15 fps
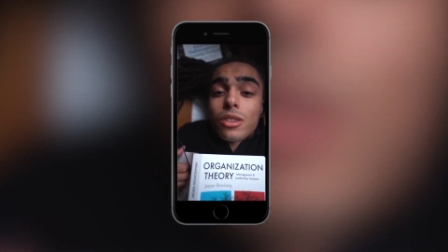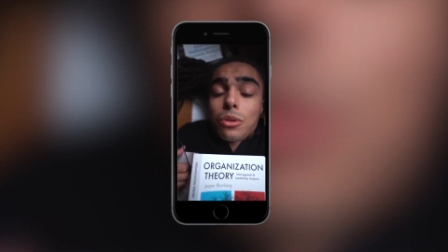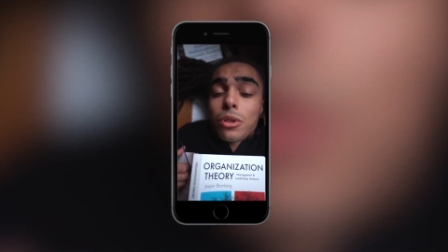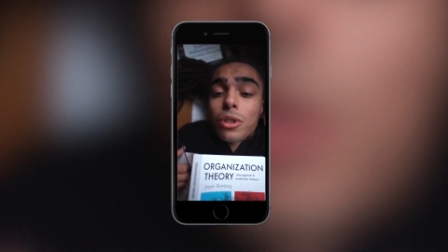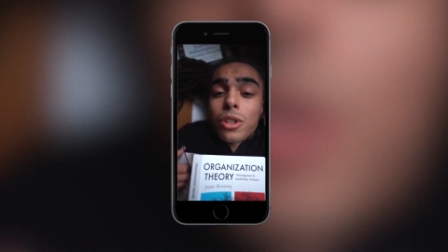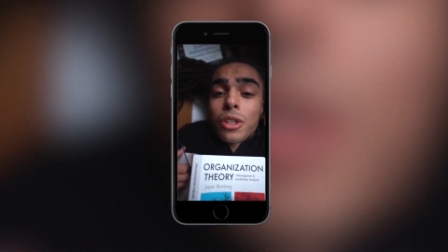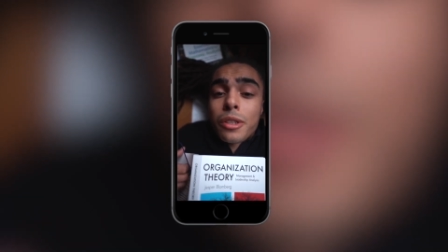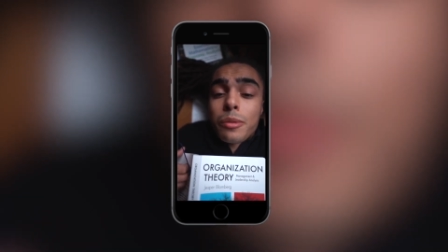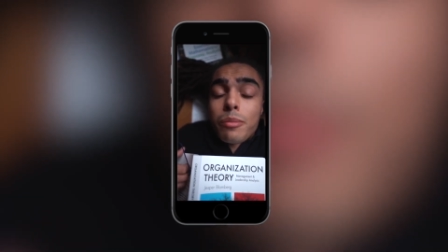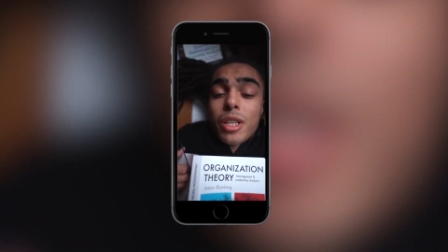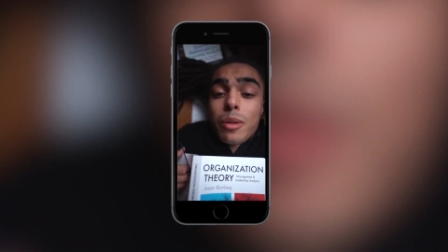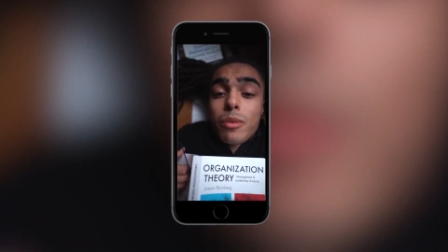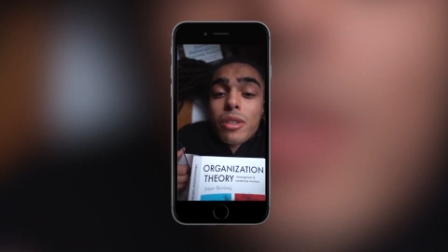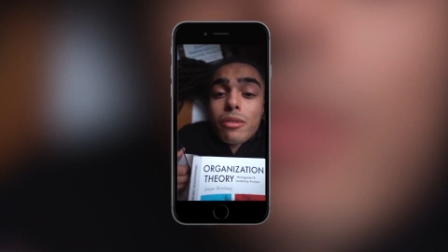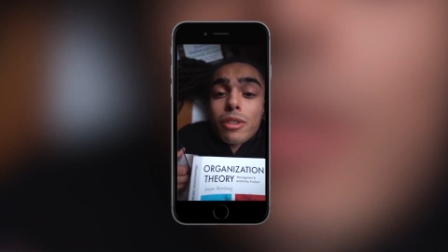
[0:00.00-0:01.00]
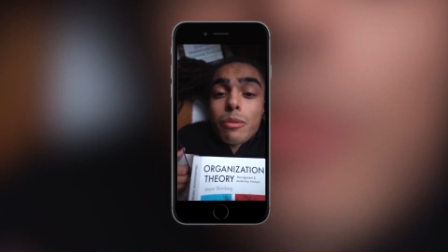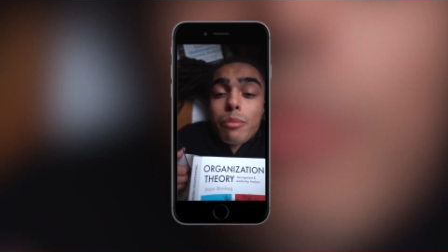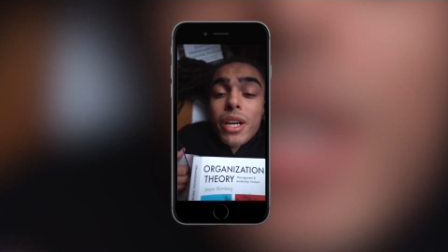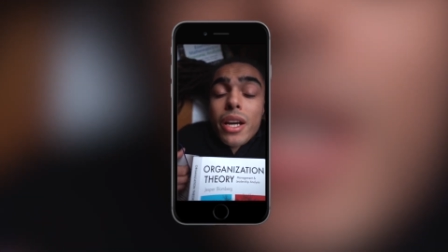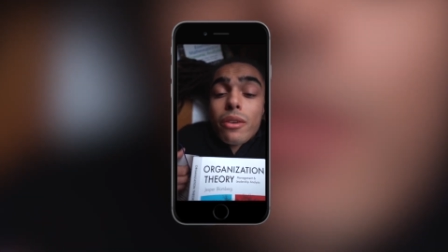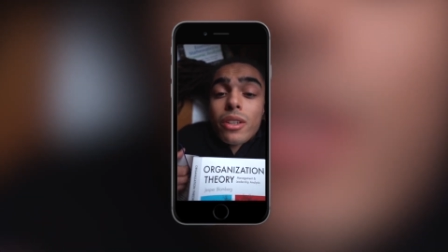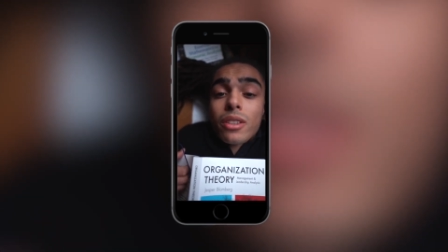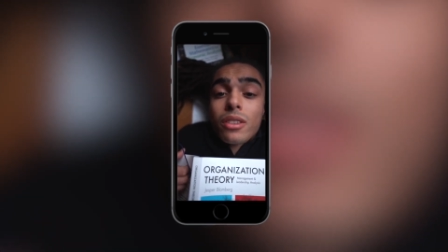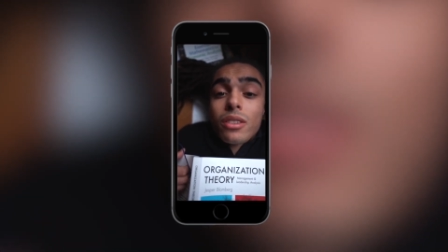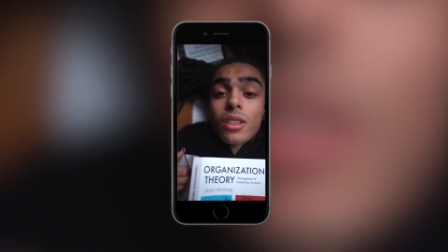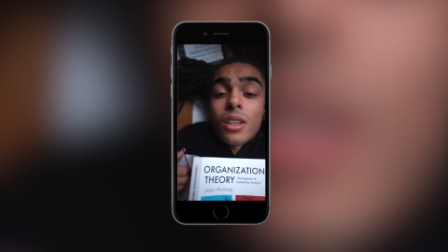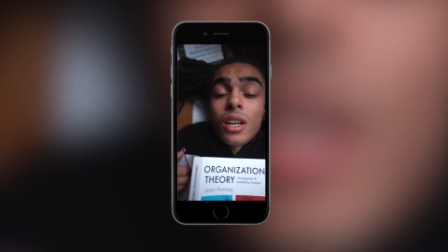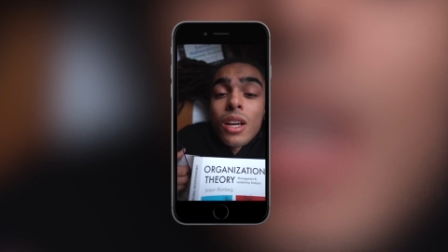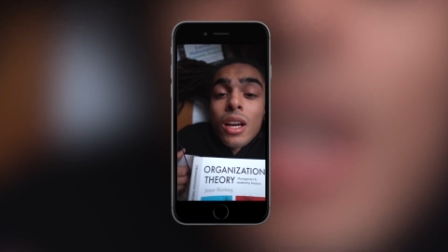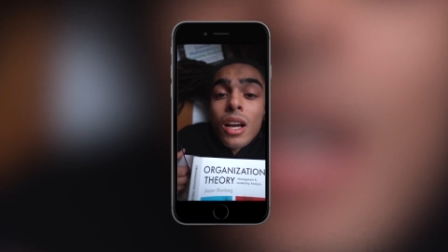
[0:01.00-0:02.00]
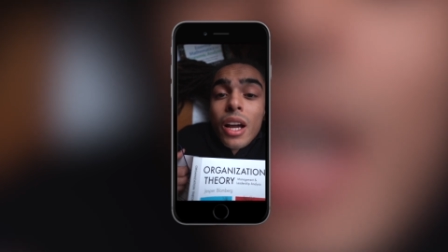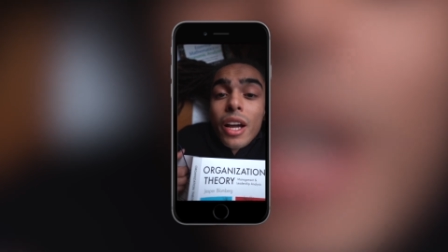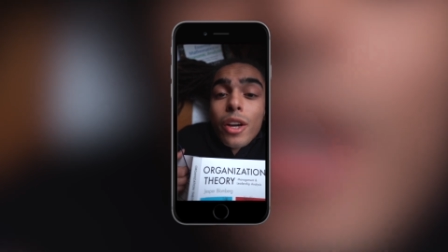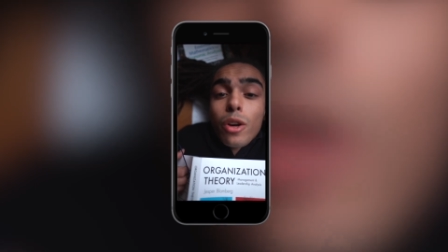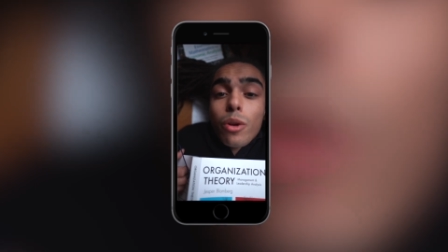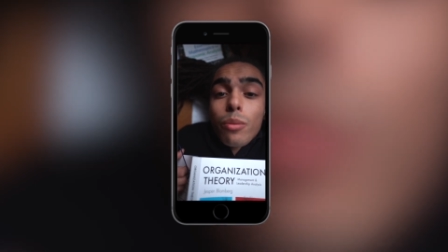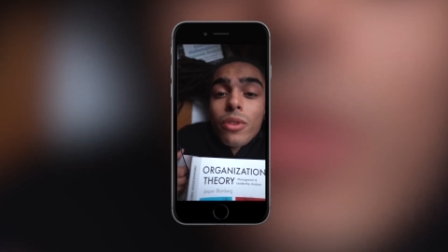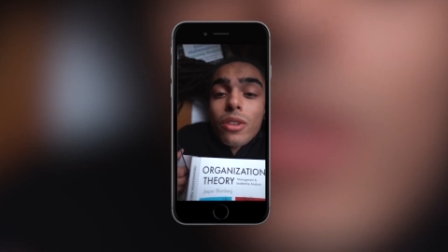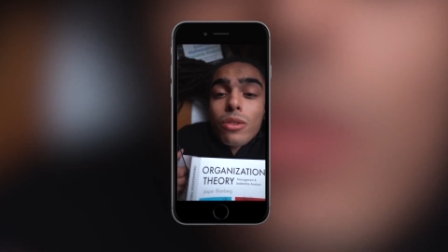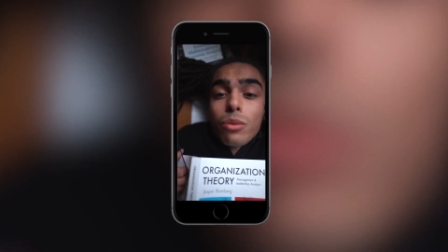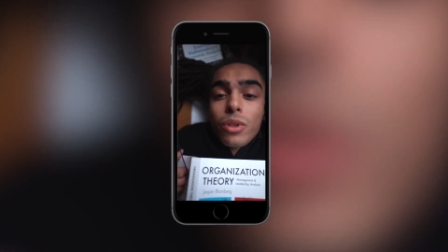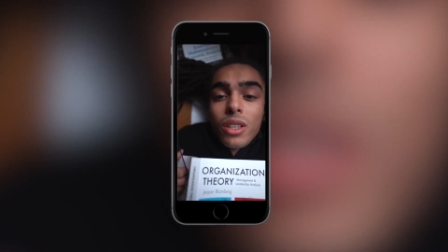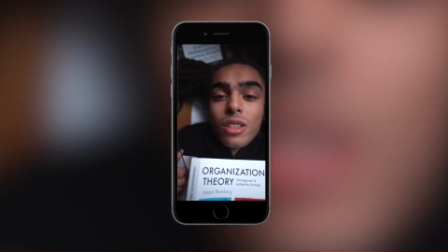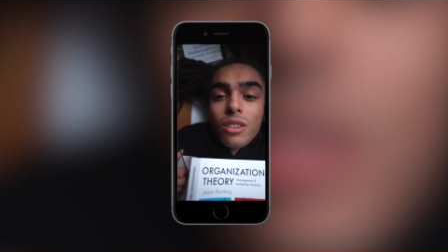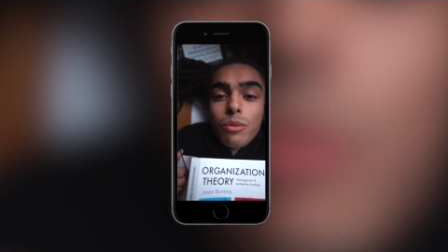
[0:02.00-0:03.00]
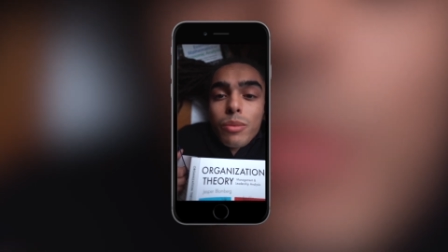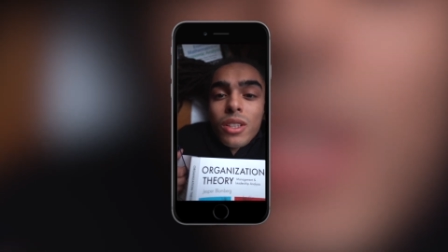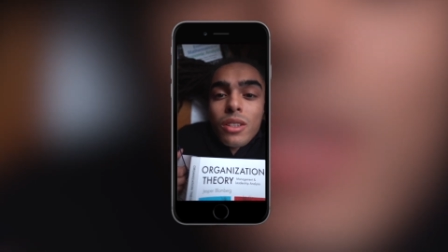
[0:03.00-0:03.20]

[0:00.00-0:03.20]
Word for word: or maybe even a parent, I hope this week has been